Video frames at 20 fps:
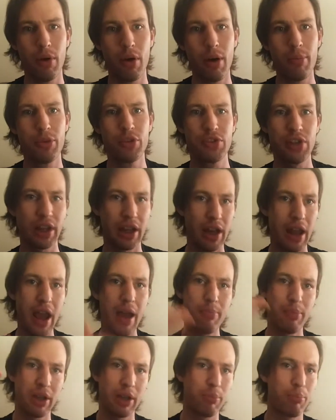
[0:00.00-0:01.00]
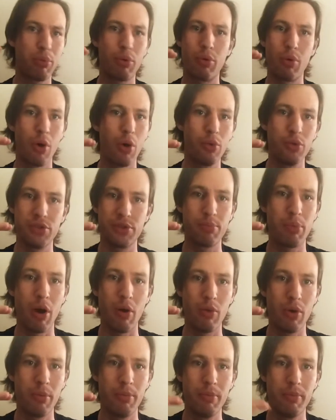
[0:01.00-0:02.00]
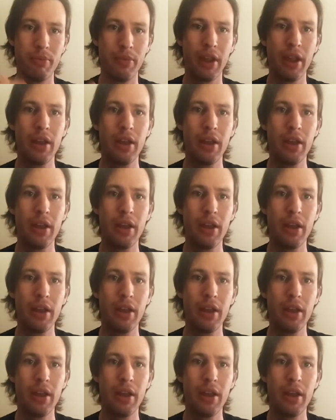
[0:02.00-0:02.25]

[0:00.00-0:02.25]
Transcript: almost like an epic prose poem.